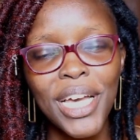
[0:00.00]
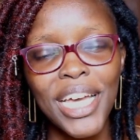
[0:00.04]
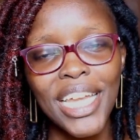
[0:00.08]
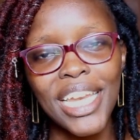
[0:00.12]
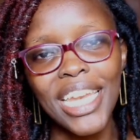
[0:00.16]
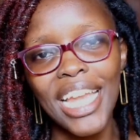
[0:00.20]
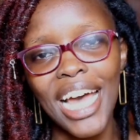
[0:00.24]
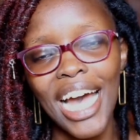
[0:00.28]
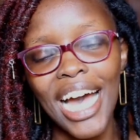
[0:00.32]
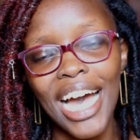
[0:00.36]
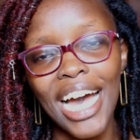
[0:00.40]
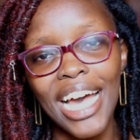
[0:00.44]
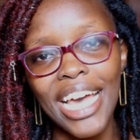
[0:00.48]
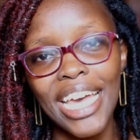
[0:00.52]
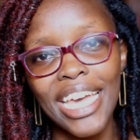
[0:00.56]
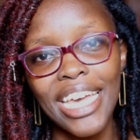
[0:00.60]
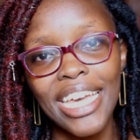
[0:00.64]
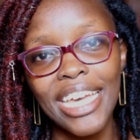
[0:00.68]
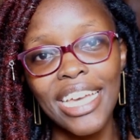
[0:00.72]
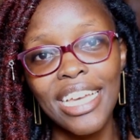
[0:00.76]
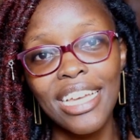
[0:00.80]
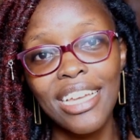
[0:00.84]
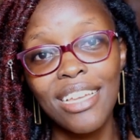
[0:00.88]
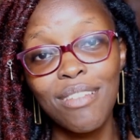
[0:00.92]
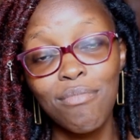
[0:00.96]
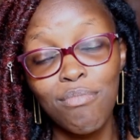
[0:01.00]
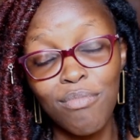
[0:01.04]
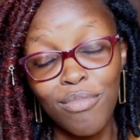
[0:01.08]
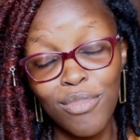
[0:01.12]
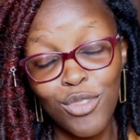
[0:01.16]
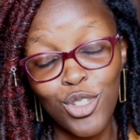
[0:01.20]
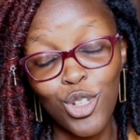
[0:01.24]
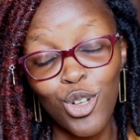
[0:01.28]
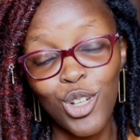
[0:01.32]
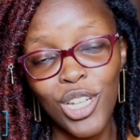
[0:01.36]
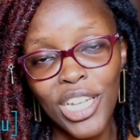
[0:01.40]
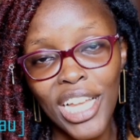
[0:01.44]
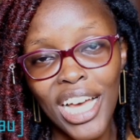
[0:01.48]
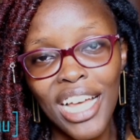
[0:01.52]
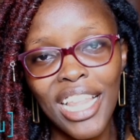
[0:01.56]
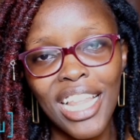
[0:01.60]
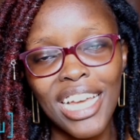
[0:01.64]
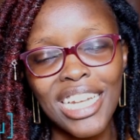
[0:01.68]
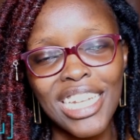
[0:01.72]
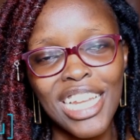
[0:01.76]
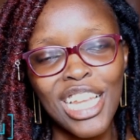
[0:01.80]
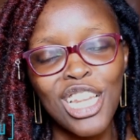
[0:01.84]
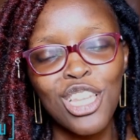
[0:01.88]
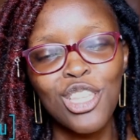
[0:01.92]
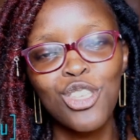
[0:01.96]
and I told her
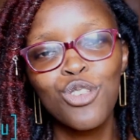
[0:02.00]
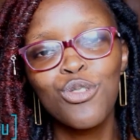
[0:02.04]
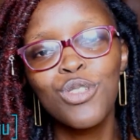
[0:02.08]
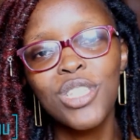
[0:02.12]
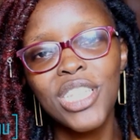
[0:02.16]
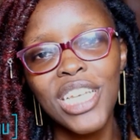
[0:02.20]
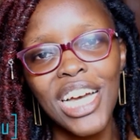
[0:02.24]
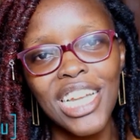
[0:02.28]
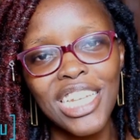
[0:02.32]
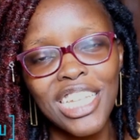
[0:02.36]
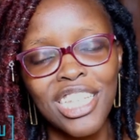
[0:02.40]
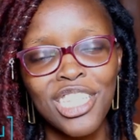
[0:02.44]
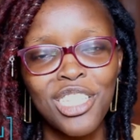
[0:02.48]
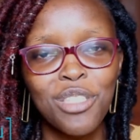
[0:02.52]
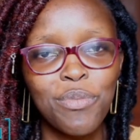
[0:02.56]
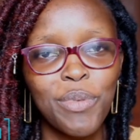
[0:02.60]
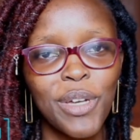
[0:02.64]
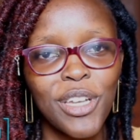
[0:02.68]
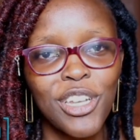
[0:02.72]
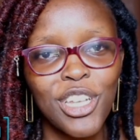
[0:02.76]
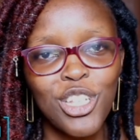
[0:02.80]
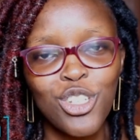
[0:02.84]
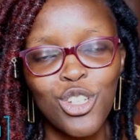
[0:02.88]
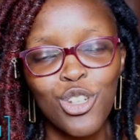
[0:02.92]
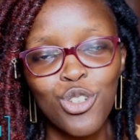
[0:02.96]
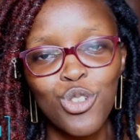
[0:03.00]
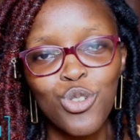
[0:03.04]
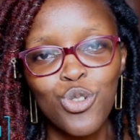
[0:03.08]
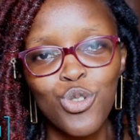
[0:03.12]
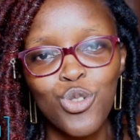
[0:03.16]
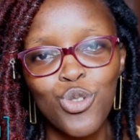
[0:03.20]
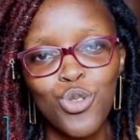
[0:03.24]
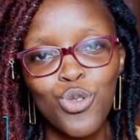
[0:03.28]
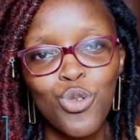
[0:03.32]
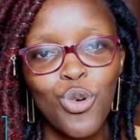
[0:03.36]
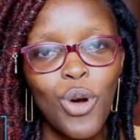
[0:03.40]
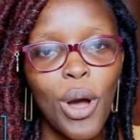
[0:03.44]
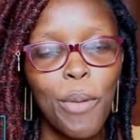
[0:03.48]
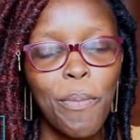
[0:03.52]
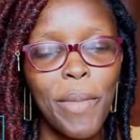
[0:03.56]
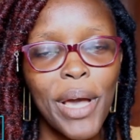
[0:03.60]
that I'll use that inspiration to do